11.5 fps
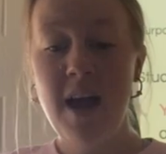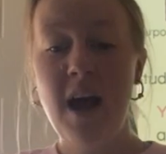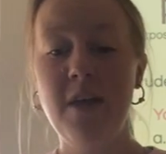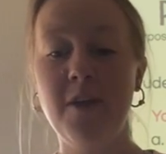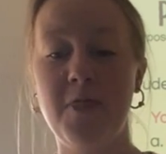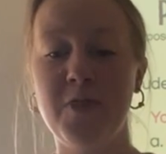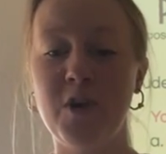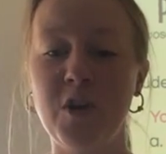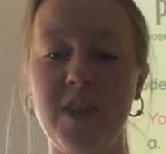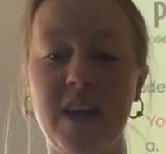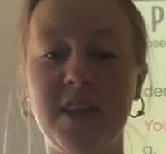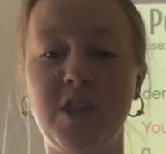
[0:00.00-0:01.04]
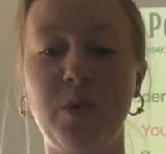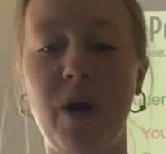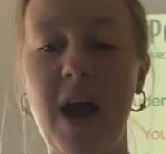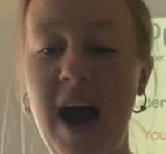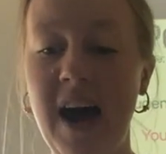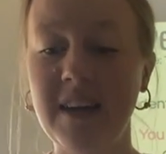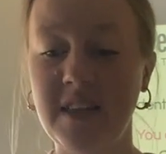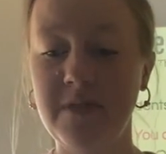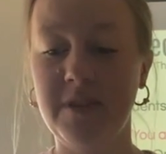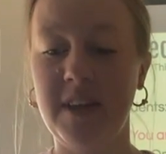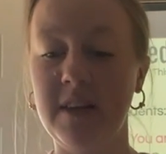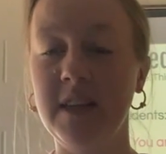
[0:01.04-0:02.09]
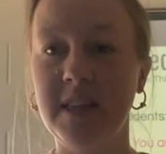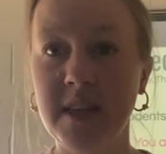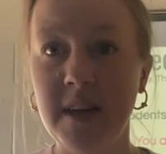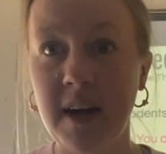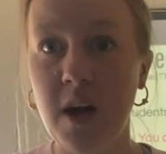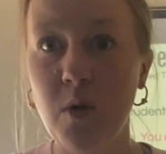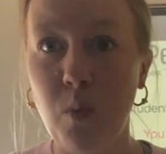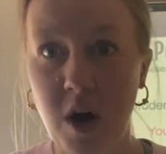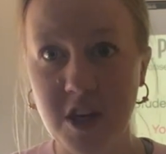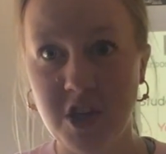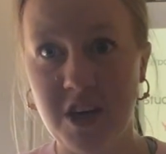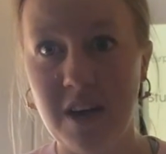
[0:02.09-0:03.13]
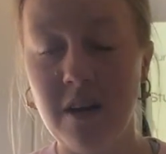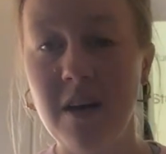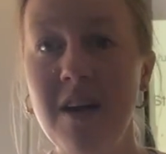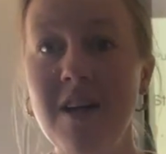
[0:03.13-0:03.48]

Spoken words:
And the third thing is you are actively listening and watching.